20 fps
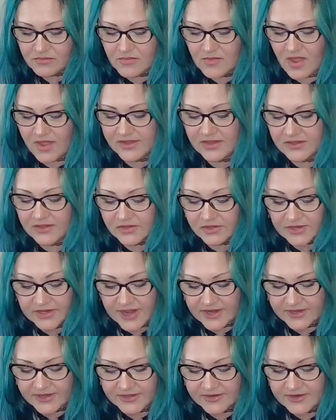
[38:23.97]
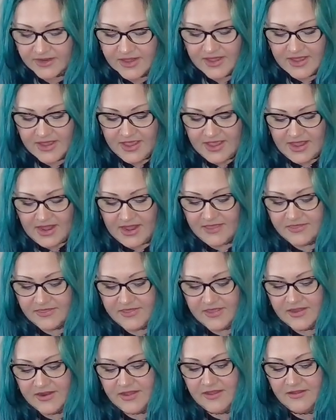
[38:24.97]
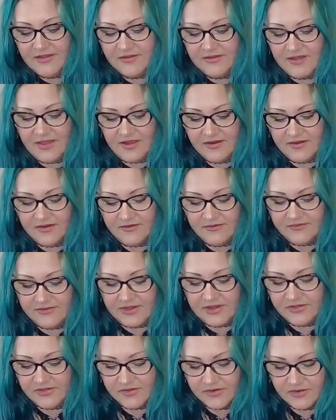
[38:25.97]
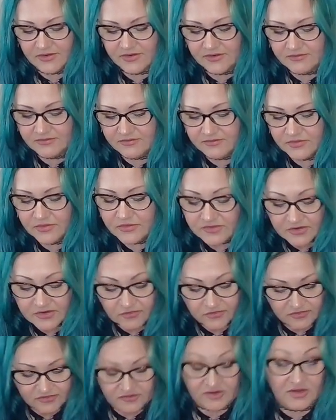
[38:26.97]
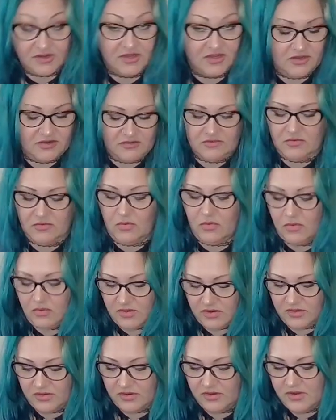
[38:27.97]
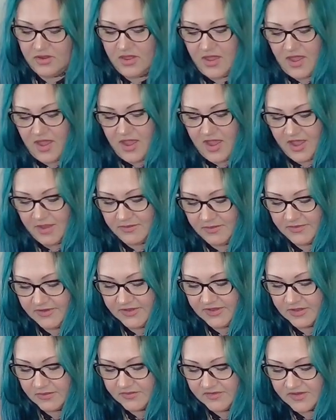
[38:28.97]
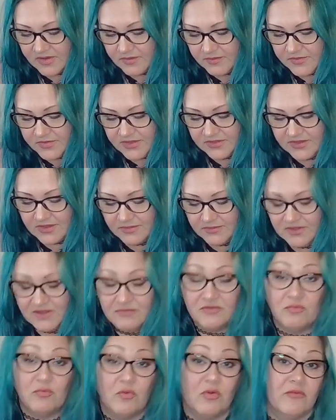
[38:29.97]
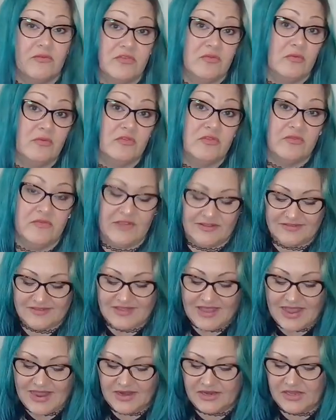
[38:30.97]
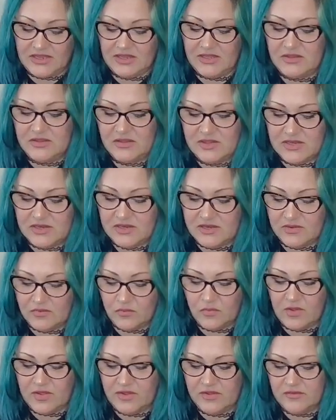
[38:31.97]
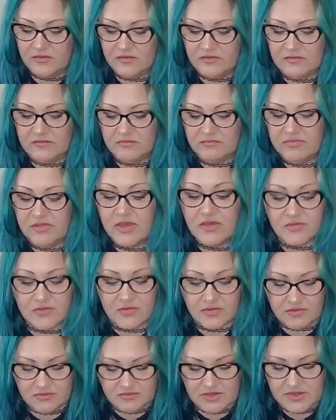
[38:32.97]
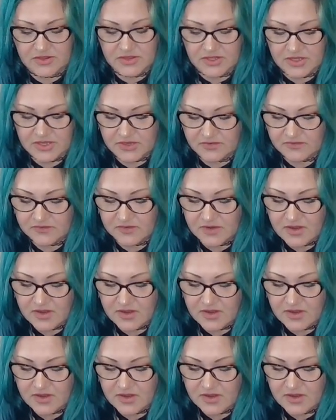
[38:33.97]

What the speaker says: I get good at it. And then I kind of either lose interest in it or it becomes something that becomes more of a source of anxiety than it was pleasure in the end.